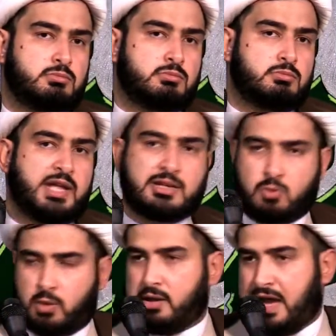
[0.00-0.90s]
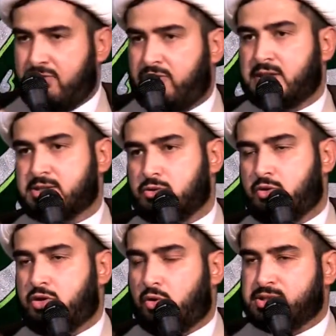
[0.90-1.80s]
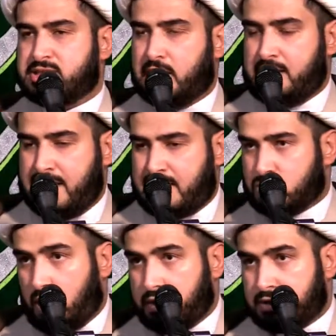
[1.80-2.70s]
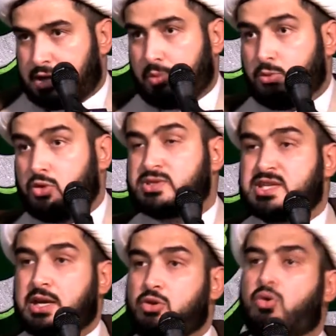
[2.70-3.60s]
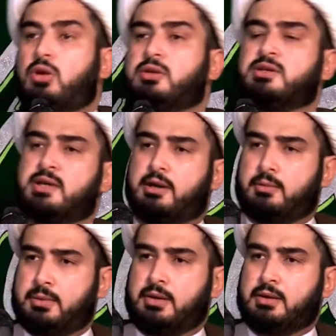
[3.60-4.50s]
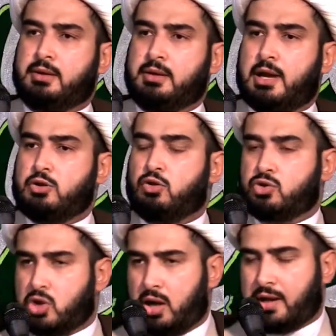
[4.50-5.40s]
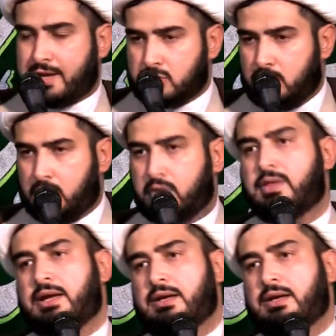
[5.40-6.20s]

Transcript: That's what life is. You don't say yes all the time. You don't say no all the time. And your child has to learn that.